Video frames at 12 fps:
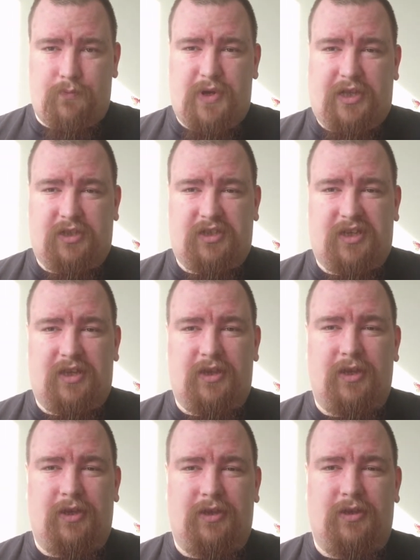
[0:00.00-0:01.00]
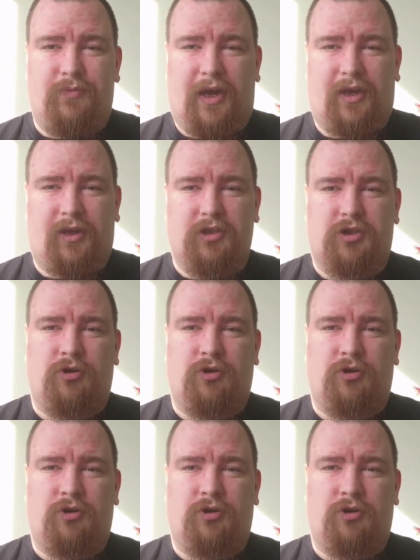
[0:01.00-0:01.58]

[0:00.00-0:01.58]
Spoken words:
bit in the back is